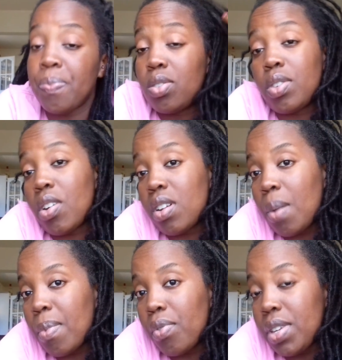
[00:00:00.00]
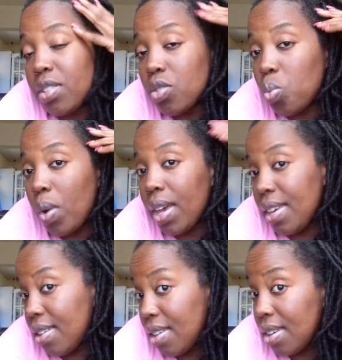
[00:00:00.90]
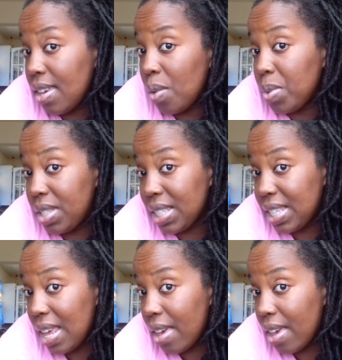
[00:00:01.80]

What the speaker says: So there are a number of reasons why it was this